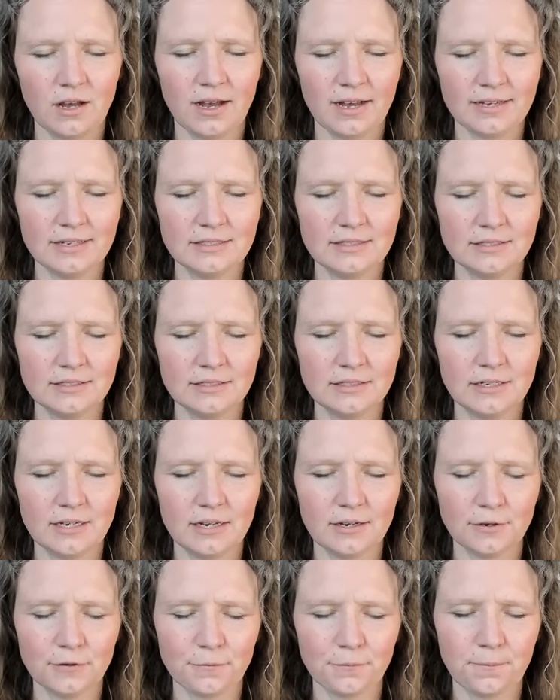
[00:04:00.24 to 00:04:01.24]
I see
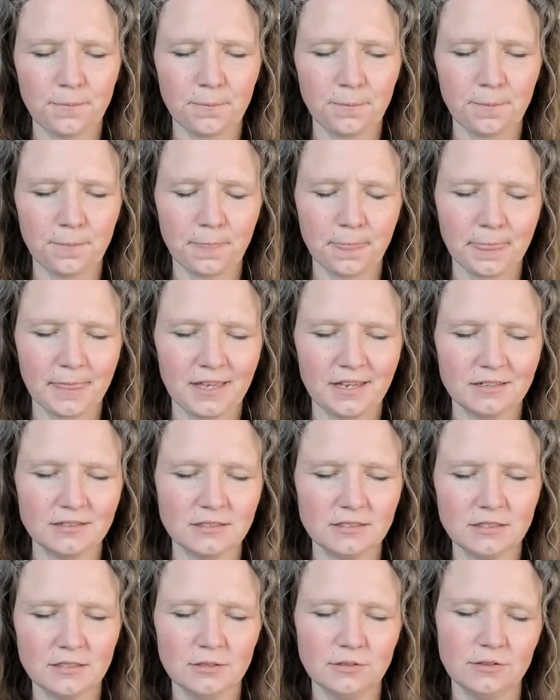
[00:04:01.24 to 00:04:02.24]
now. I
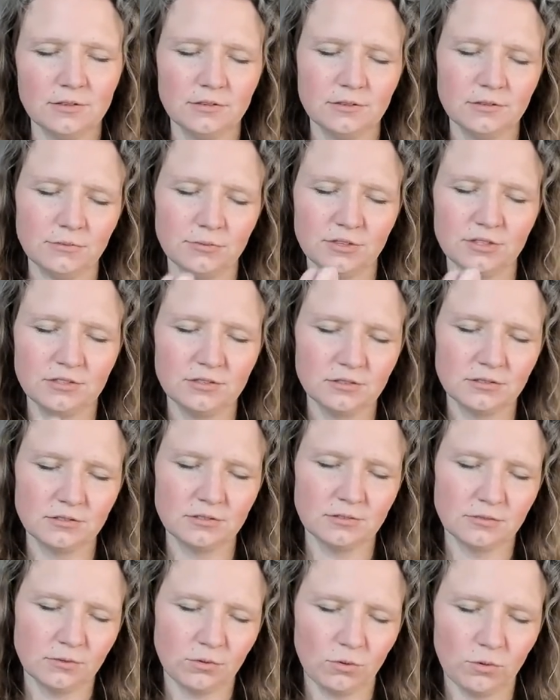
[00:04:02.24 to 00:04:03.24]
see what
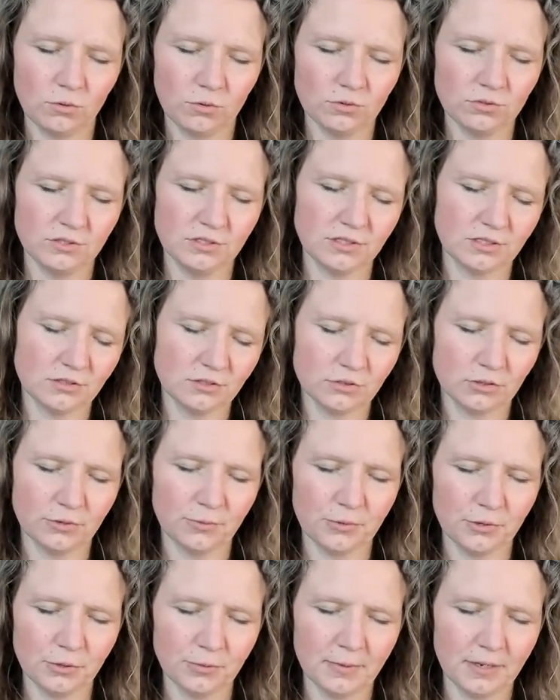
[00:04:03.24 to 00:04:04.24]
is holding
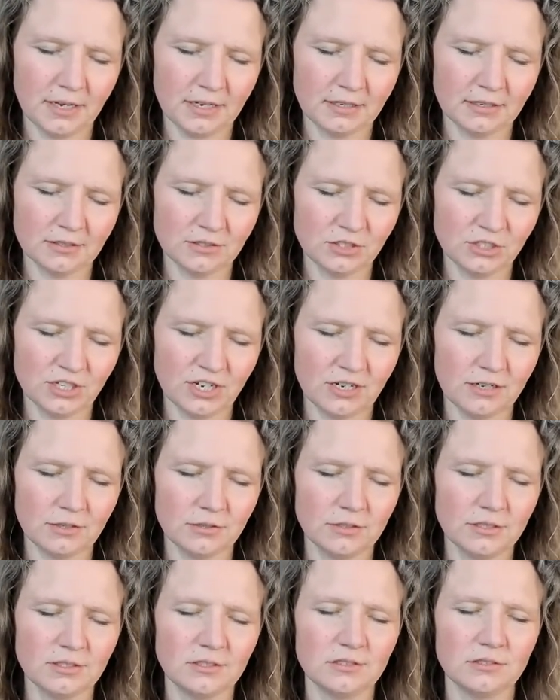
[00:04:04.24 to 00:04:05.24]
Scorpio back in the
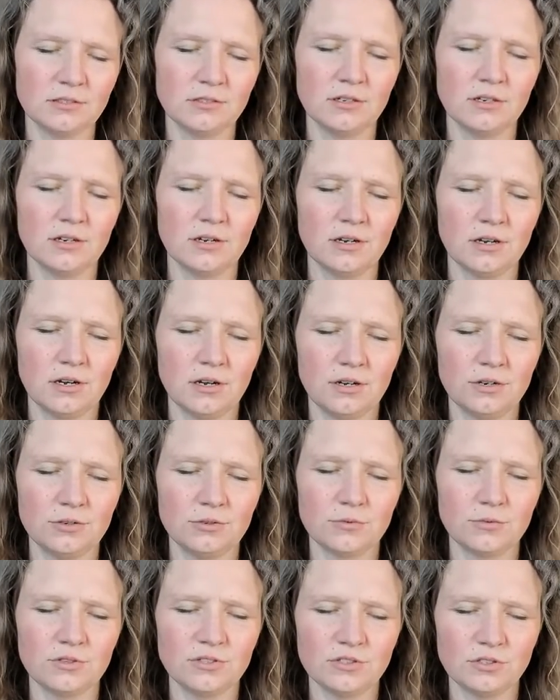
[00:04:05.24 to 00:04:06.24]
shadow is
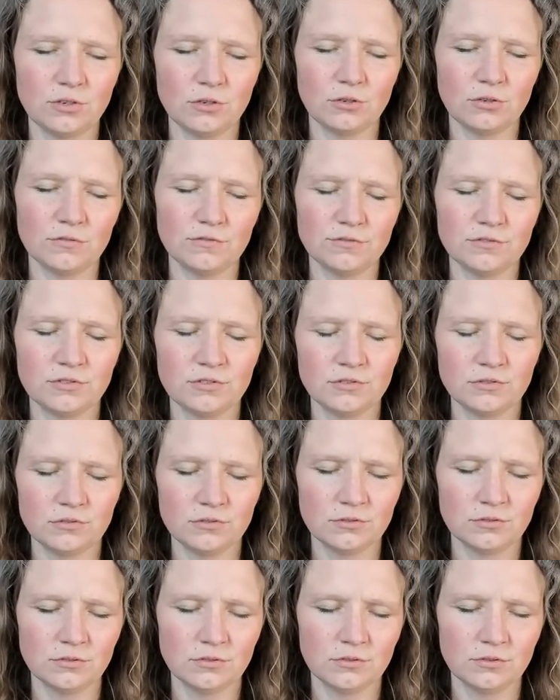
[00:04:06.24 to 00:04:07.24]
unresolved.
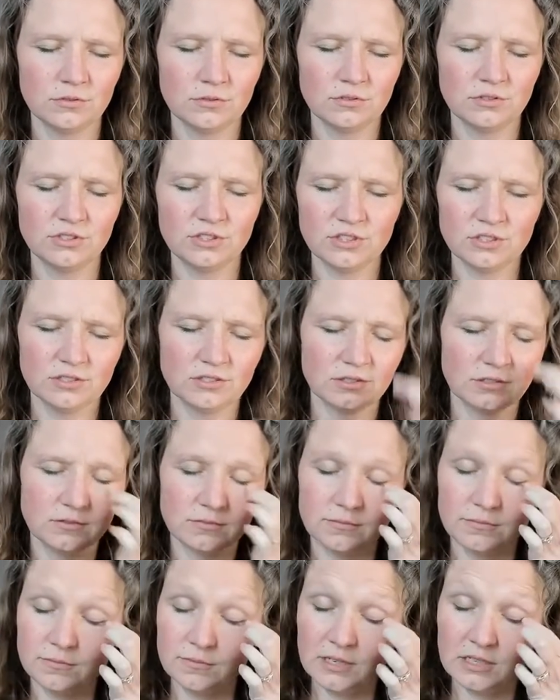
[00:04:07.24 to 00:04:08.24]
It's
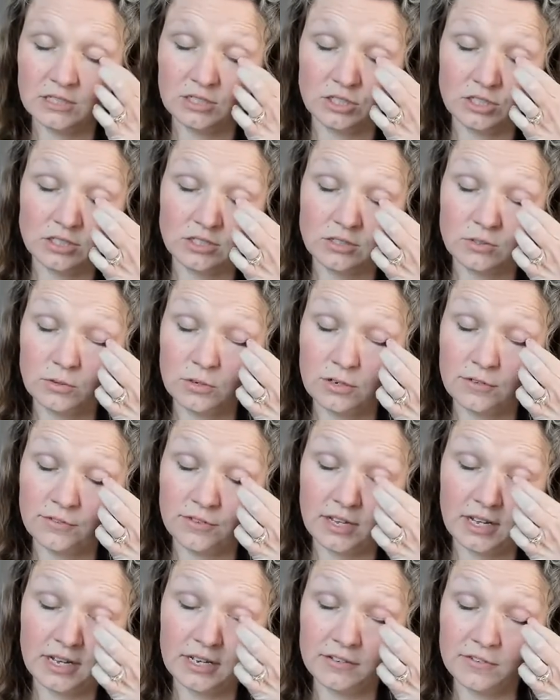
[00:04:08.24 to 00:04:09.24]
just sort of
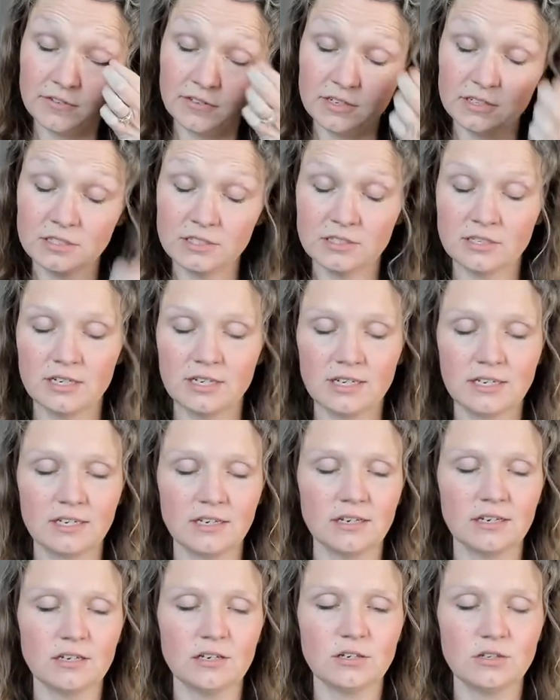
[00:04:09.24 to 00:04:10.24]
life. It's like
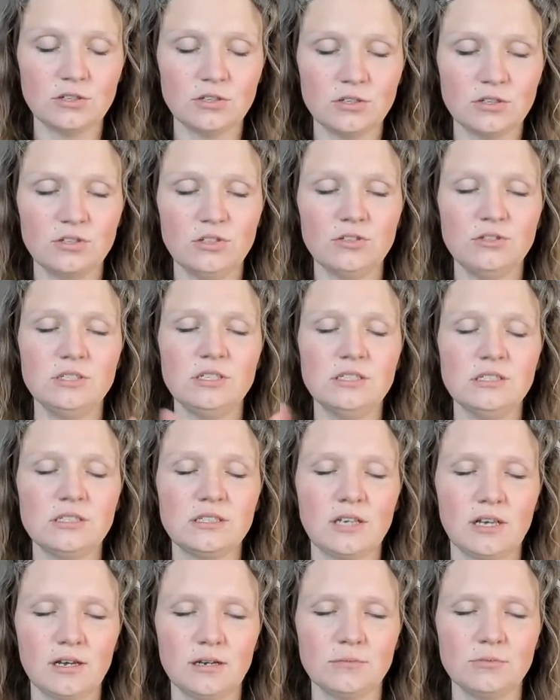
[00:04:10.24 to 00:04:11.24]
you need
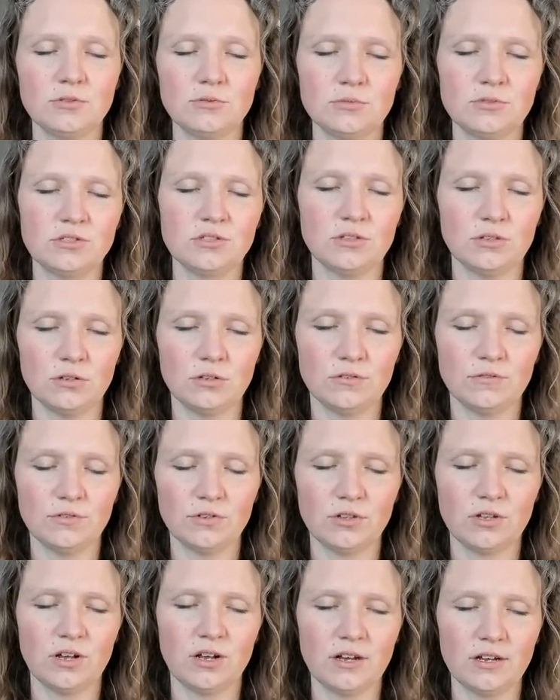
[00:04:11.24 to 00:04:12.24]
time to resolve a
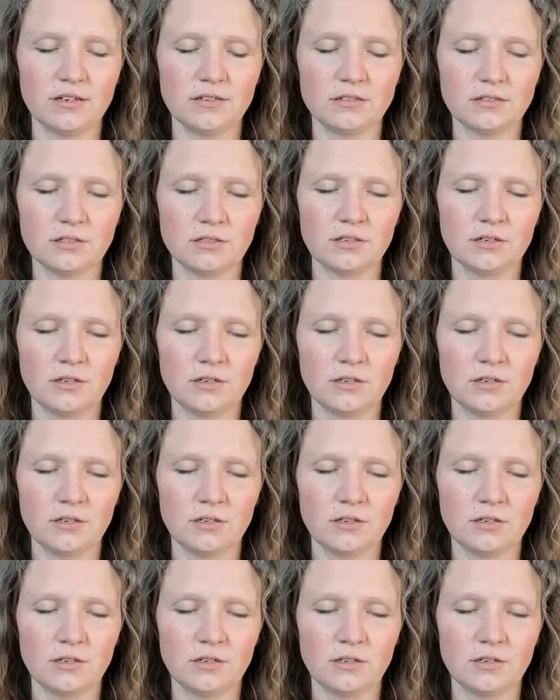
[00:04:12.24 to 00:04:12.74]
lot